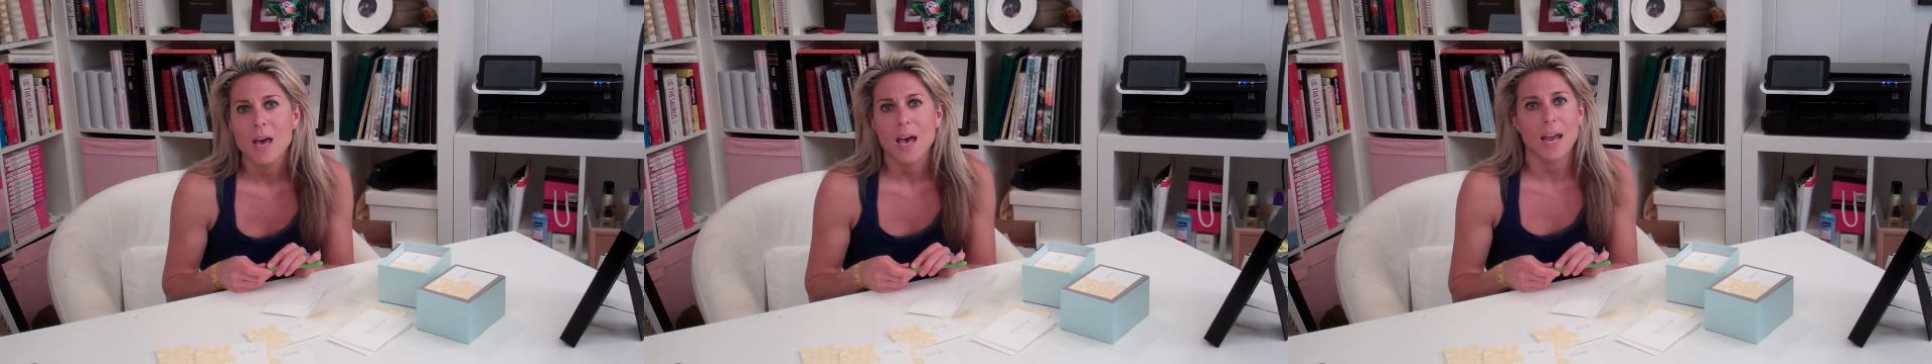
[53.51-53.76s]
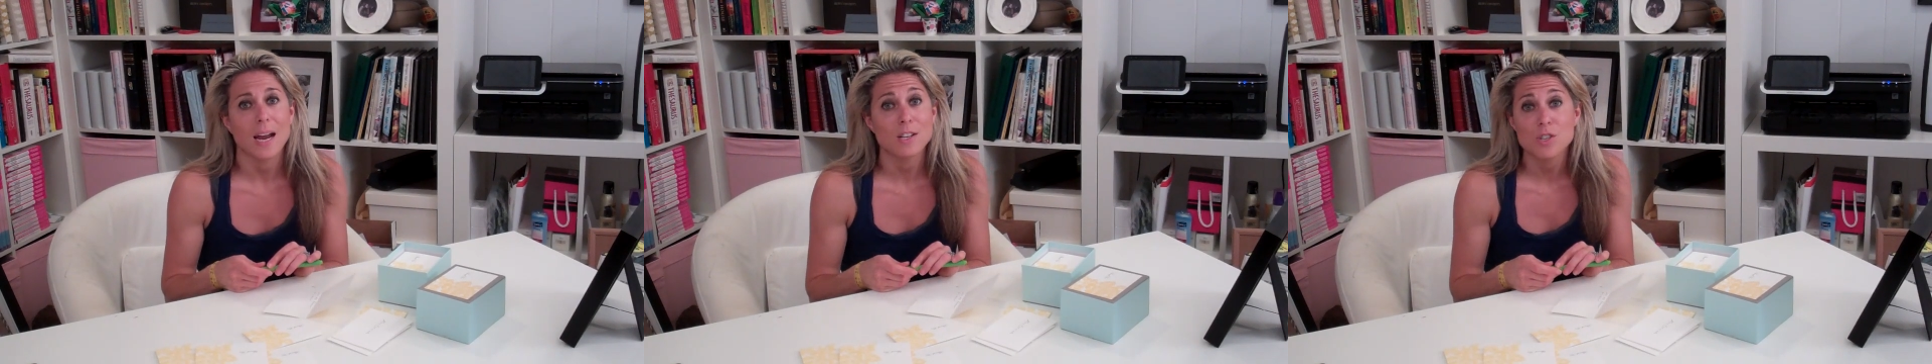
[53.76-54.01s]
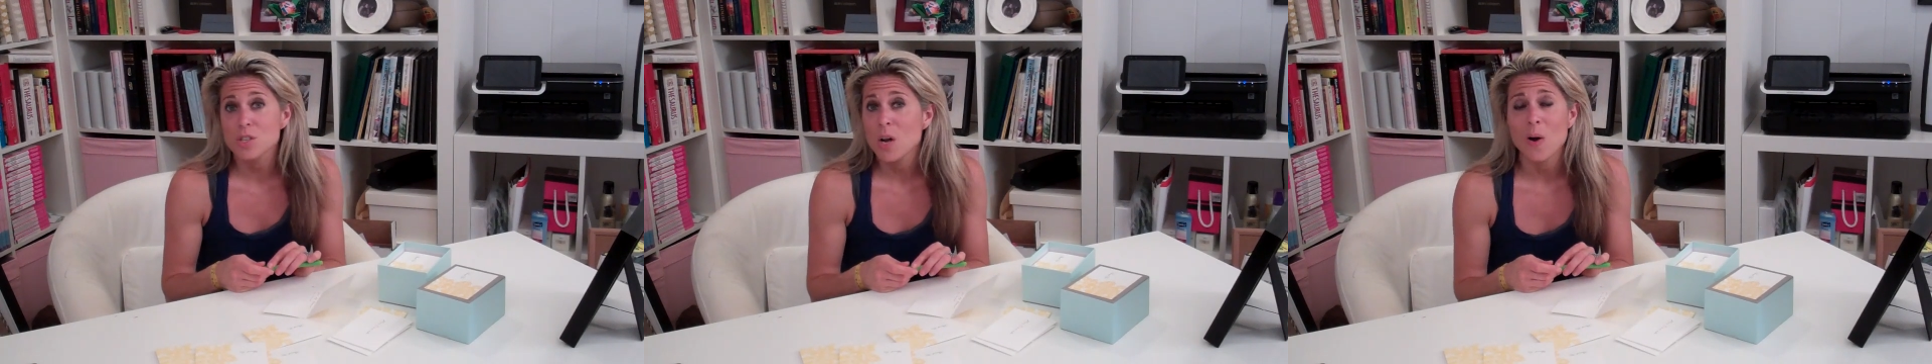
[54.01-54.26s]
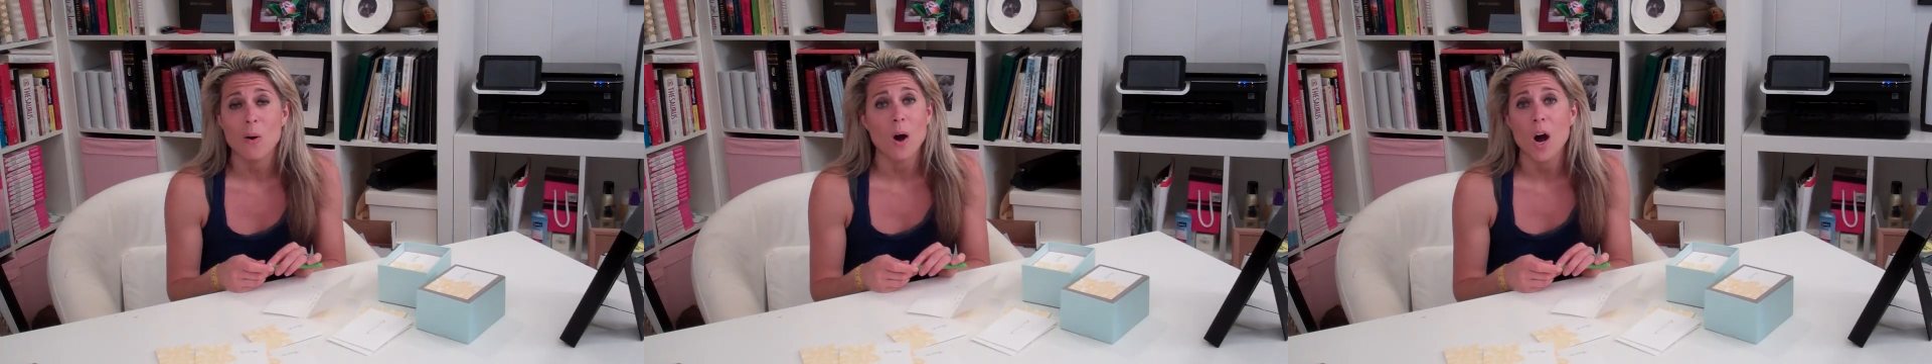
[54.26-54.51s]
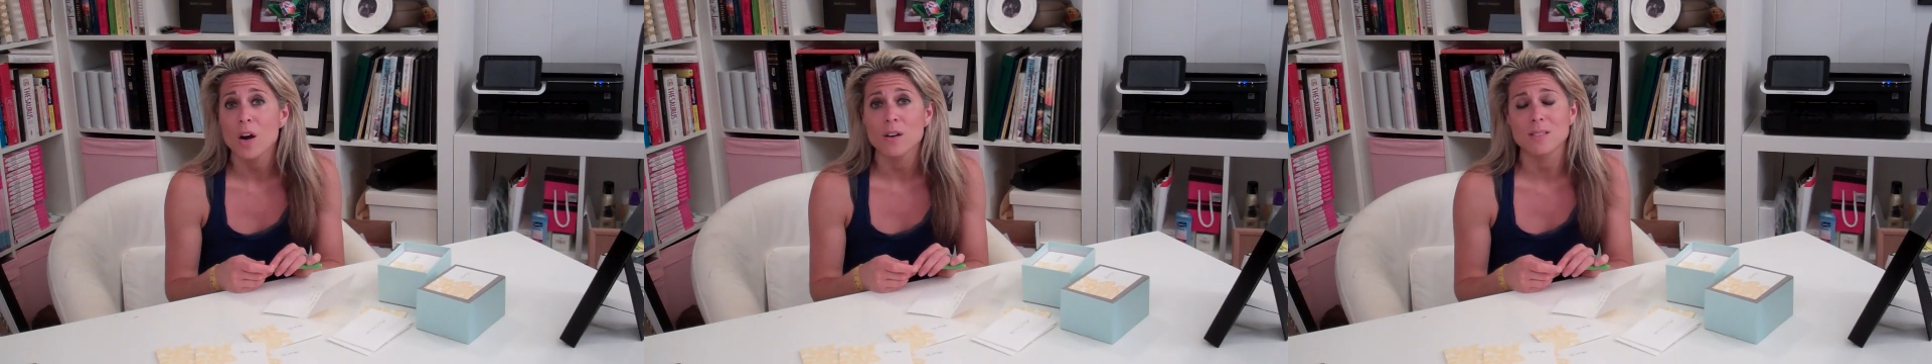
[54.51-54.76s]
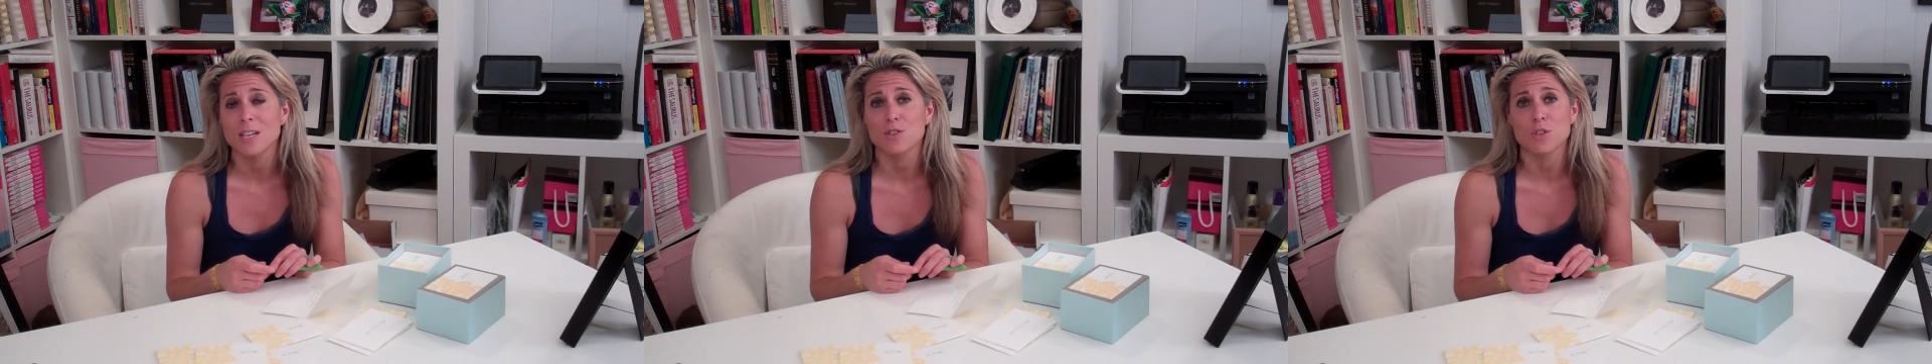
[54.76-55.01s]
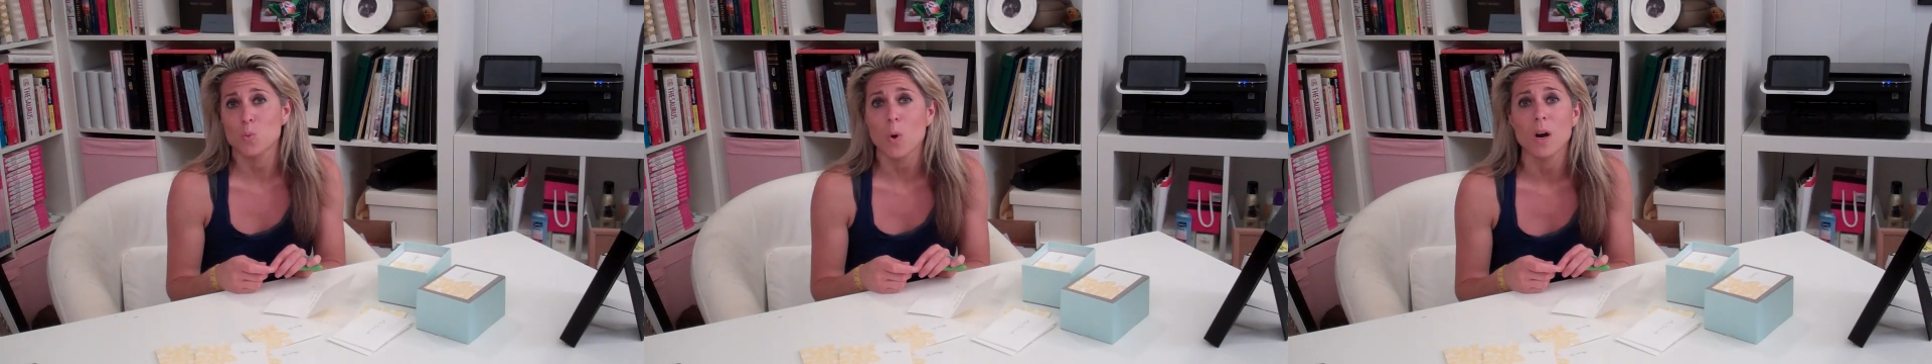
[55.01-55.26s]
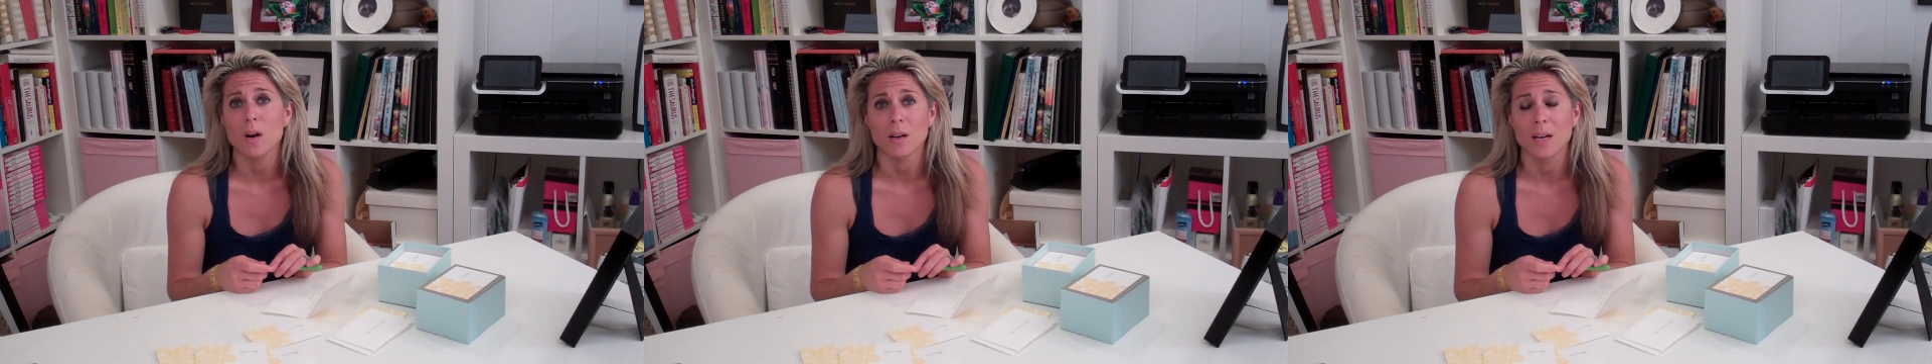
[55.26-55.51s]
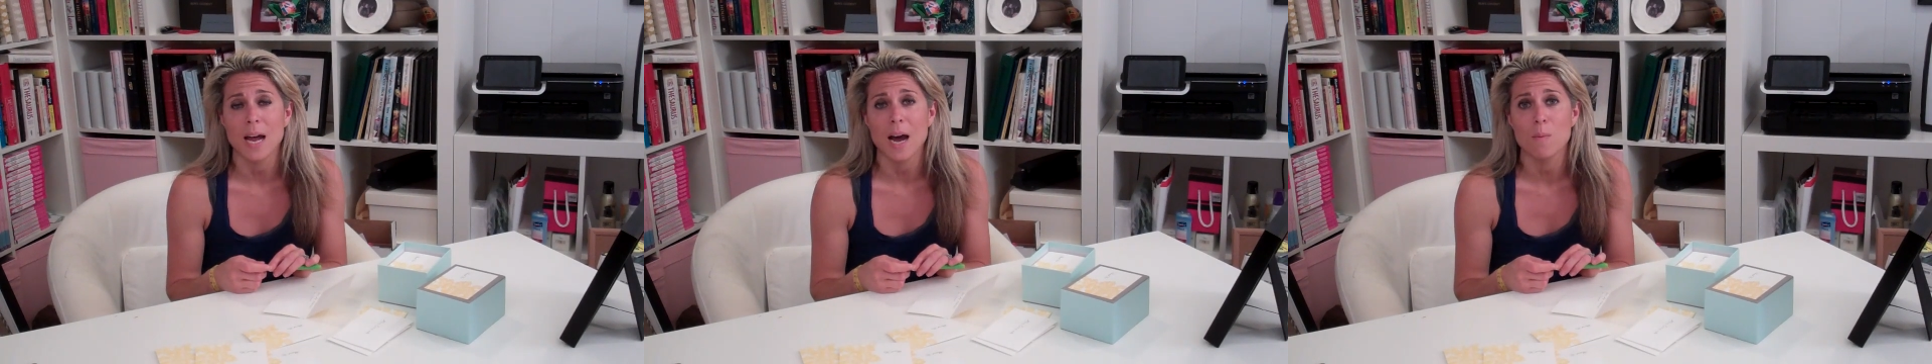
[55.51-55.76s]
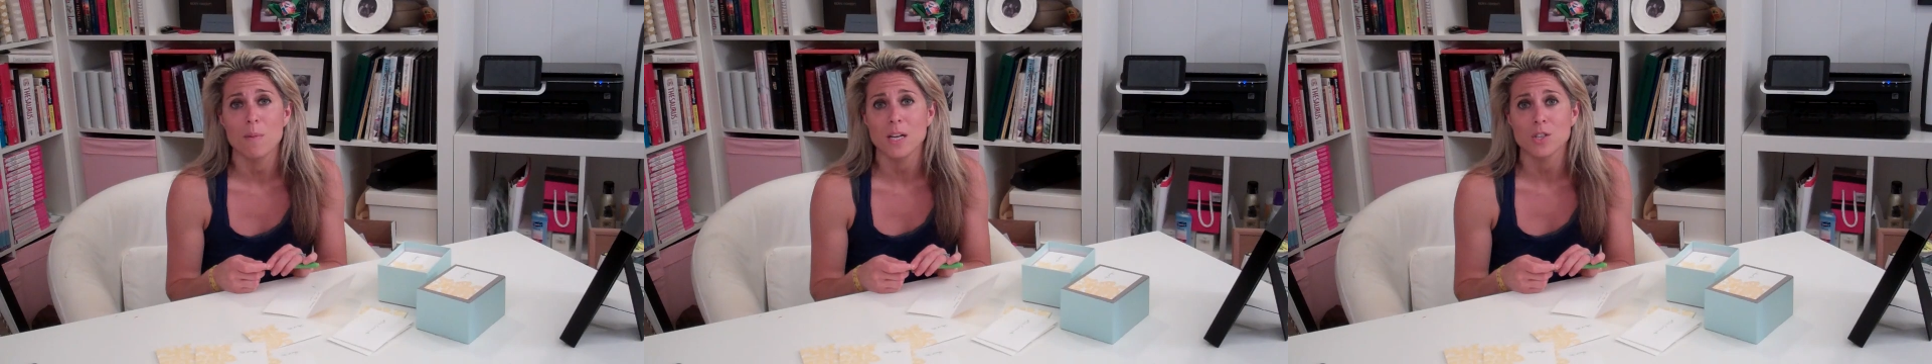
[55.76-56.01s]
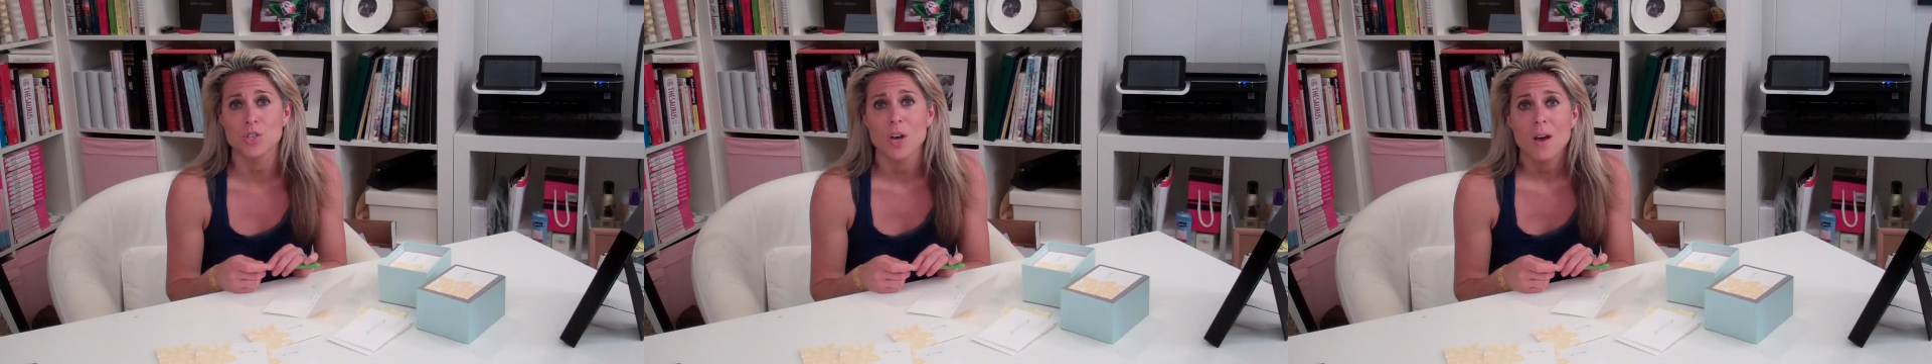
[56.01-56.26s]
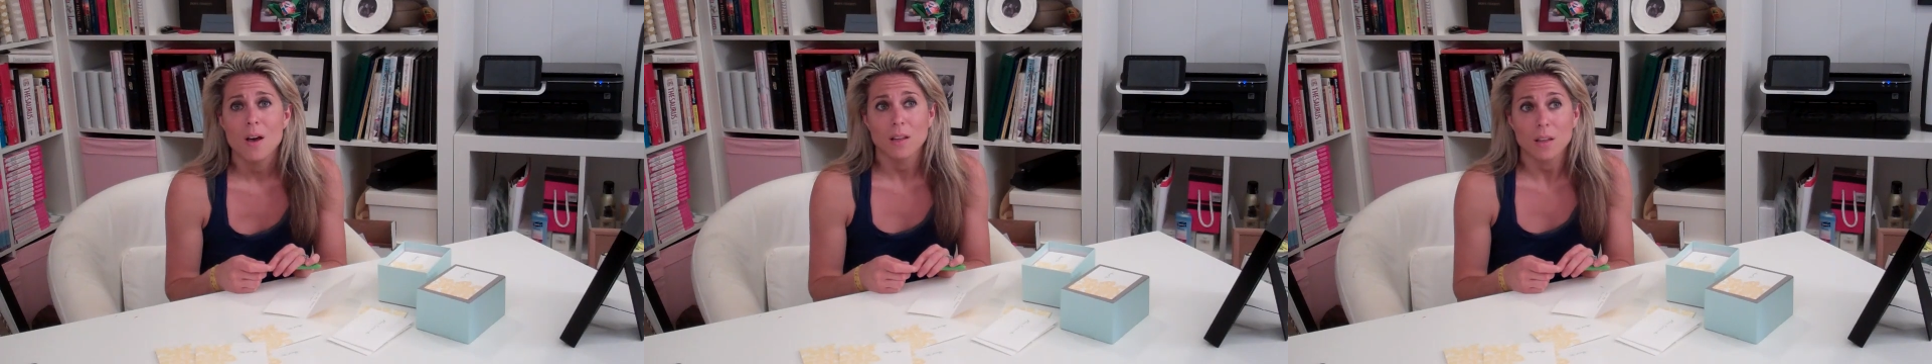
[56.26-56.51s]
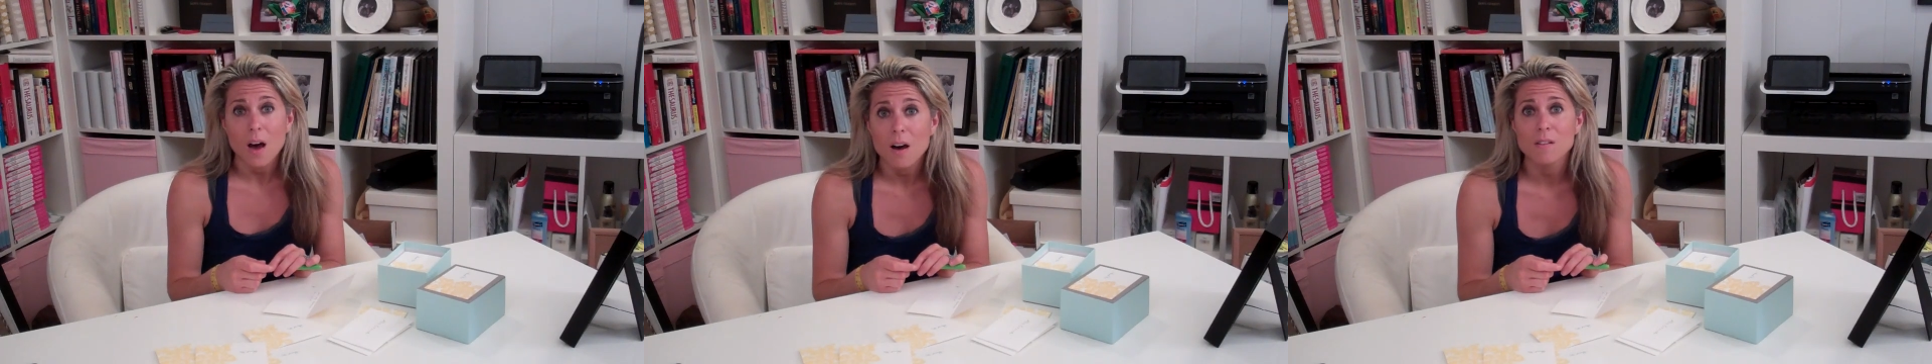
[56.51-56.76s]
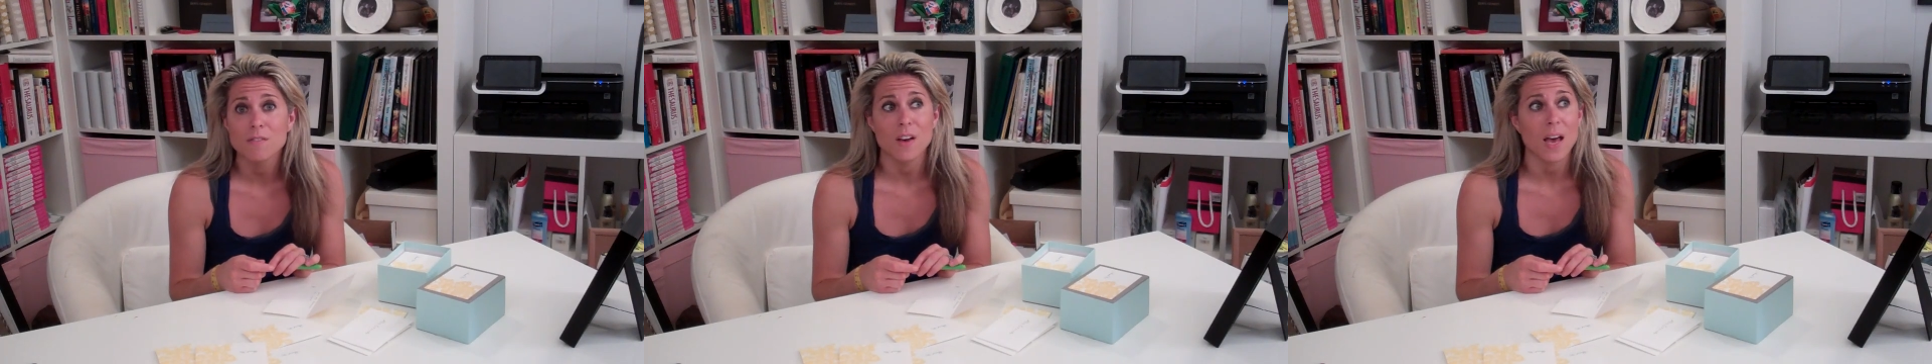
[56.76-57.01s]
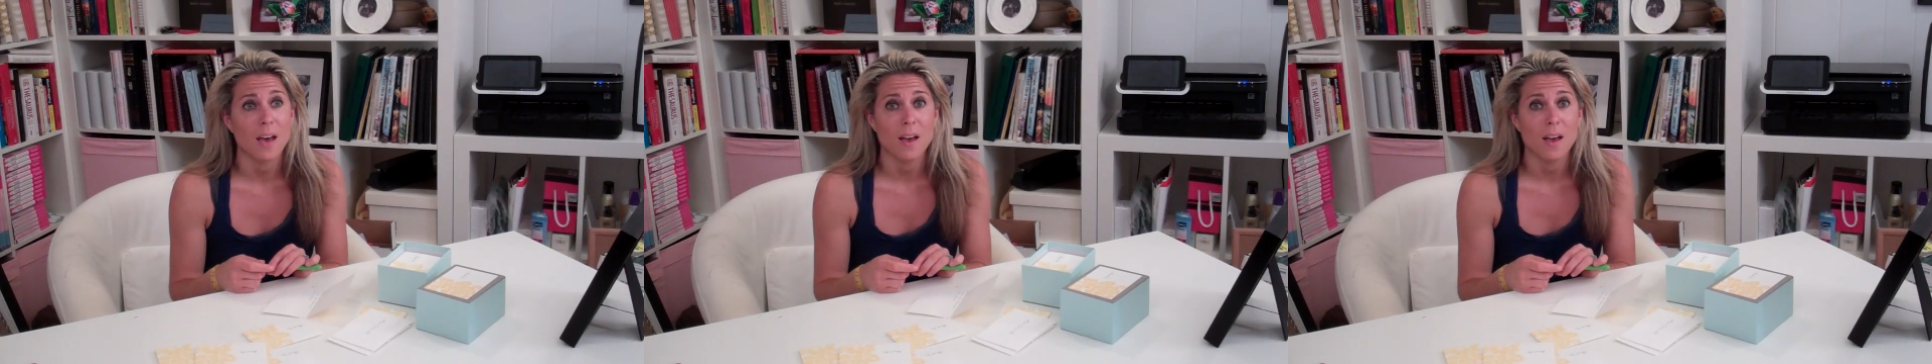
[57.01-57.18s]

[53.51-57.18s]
and i just know how hard teachers work and how much love and,